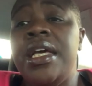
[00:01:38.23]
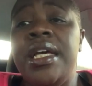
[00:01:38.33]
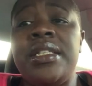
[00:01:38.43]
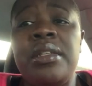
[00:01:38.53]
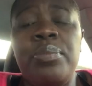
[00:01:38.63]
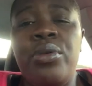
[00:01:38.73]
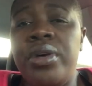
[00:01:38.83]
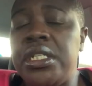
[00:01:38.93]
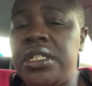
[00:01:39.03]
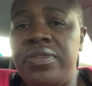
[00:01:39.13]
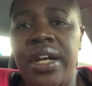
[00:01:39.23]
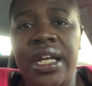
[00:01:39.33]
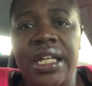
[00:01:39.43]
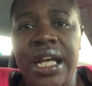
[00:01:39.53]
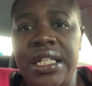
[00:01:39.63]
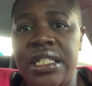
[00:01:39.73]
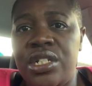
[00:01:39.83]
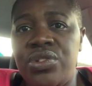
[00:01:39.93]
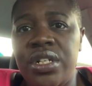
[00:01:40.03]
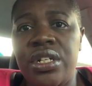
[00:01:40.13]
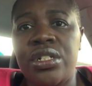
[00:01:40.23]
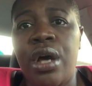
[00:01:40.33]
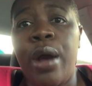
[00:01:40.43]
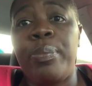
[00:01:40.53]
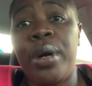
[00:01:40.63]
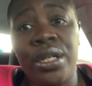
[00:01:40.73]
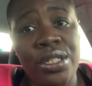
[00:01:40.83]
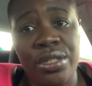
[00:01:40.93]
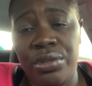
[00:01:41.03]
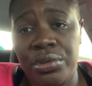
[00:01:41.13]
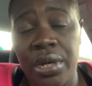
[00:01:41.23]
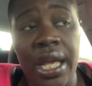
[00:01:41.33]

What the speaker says: It's important to recognize that triggers are personal